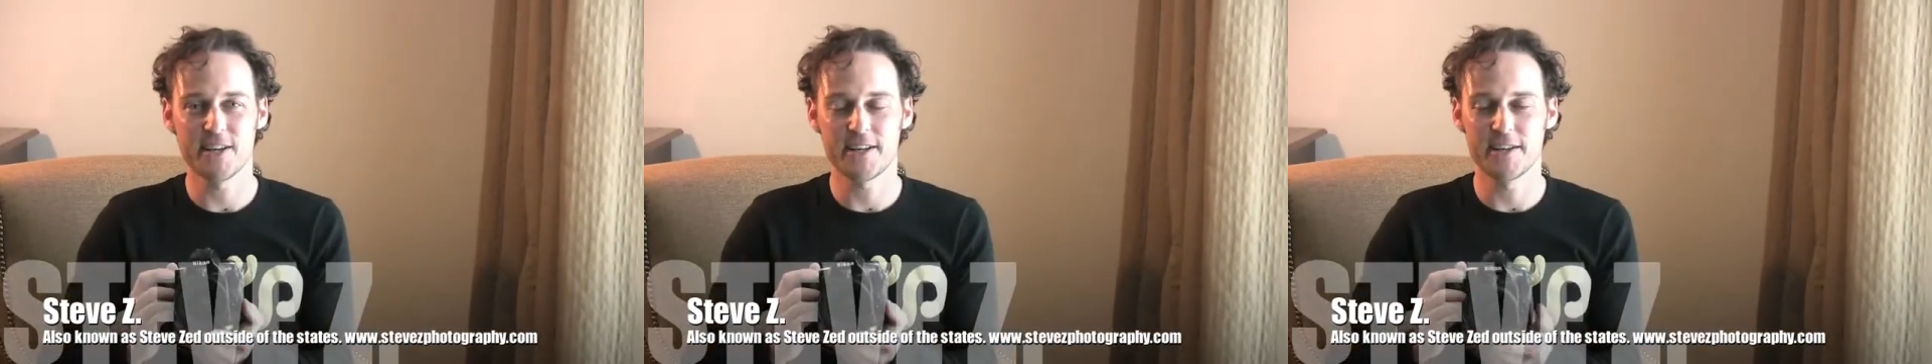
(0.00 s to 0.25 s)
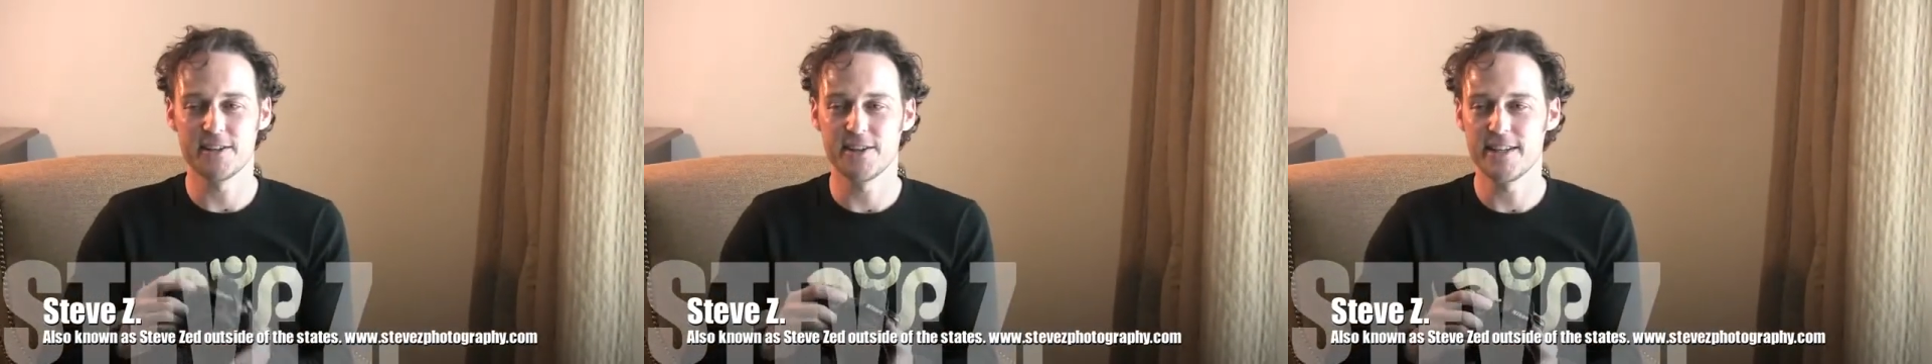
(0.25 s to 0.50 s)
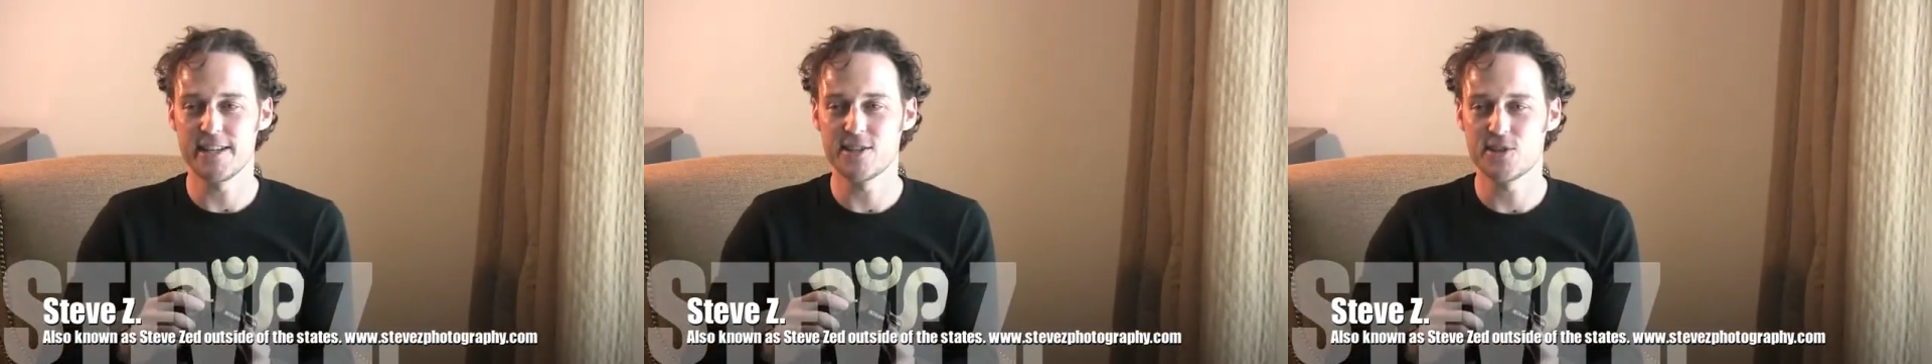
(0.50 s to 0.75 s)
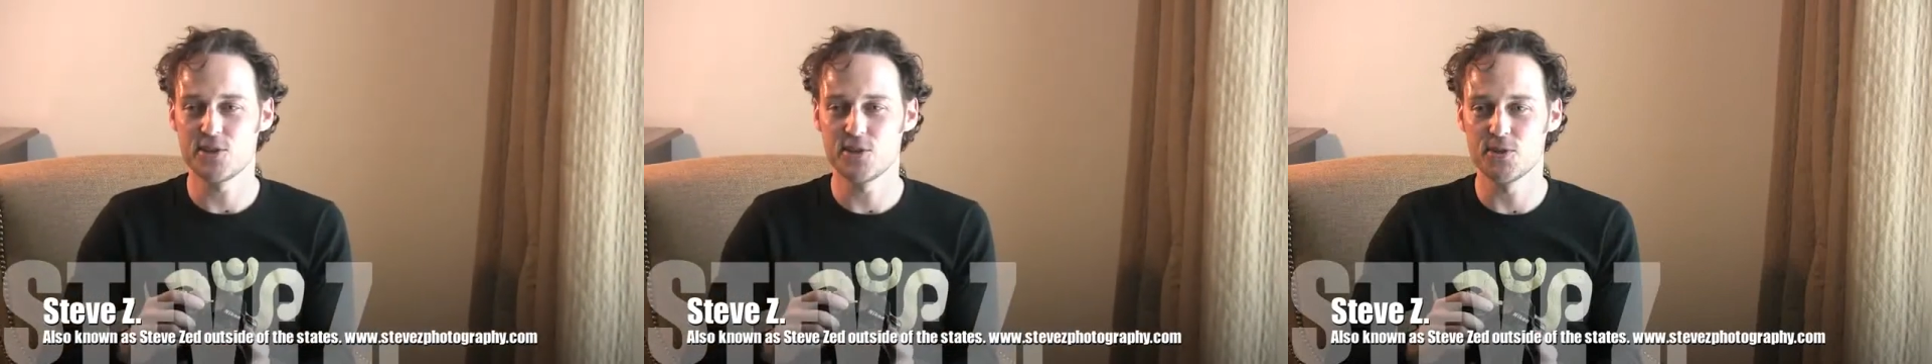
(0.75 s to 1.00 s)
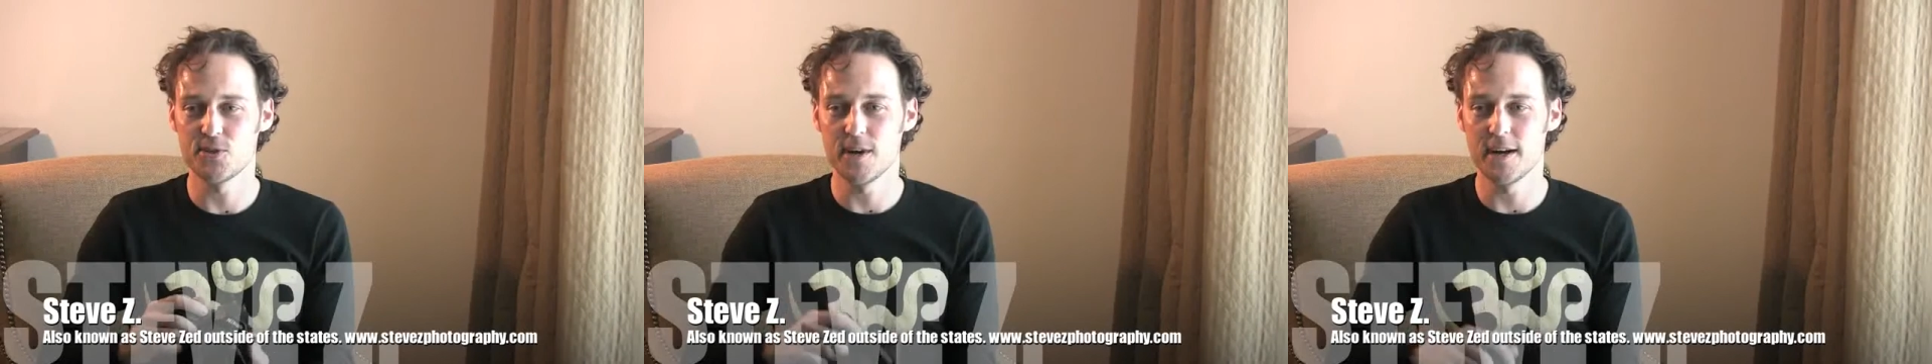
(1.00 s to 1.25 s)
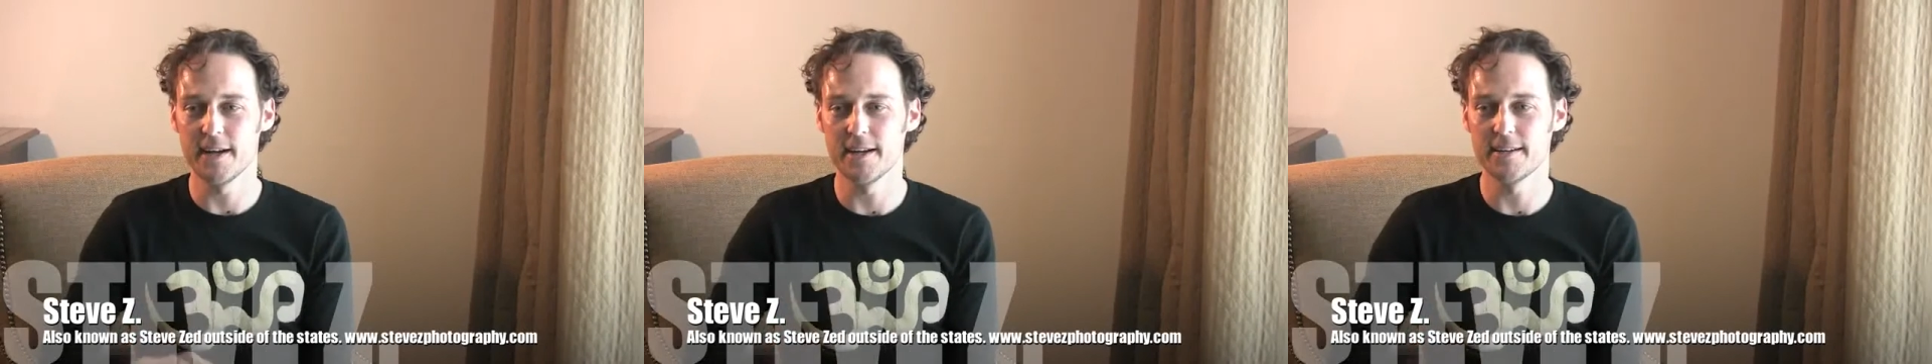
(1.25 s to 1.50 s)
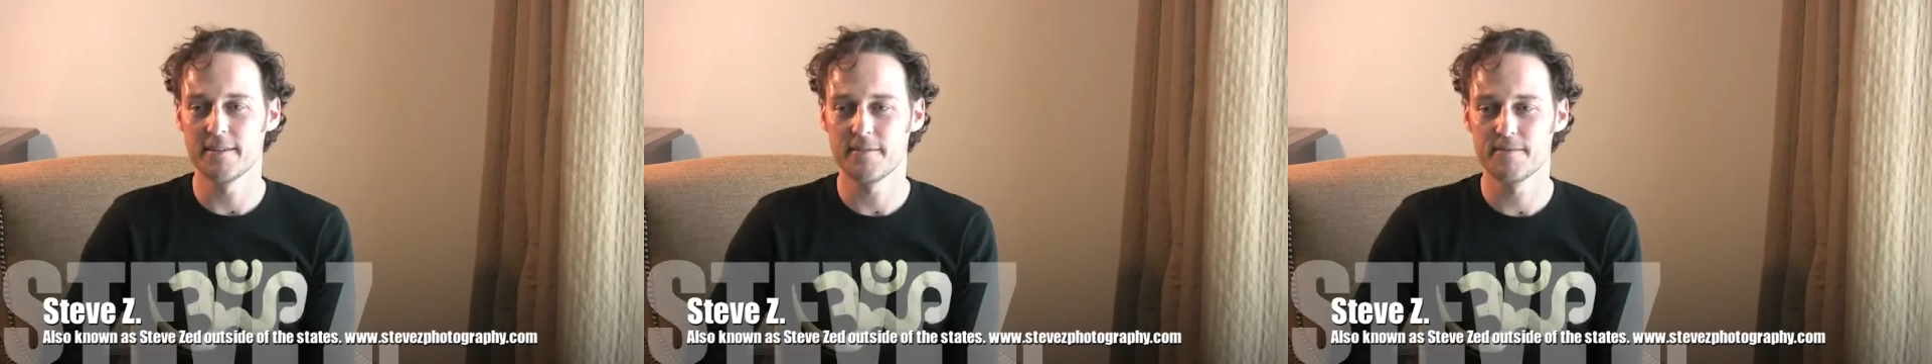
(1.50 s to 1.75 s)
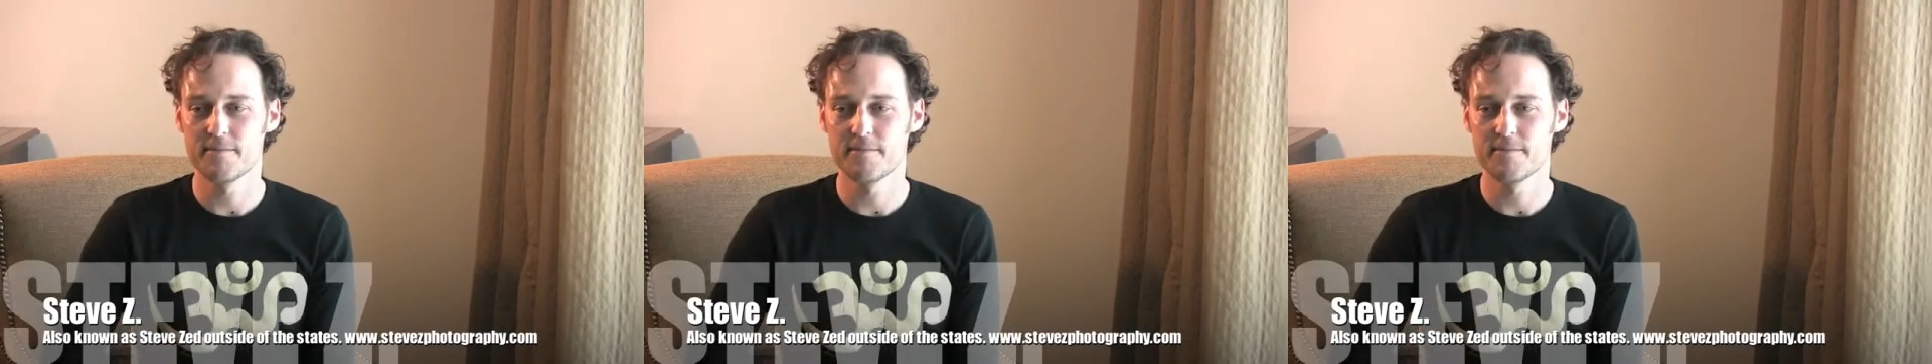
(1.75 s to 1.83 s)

it can lead to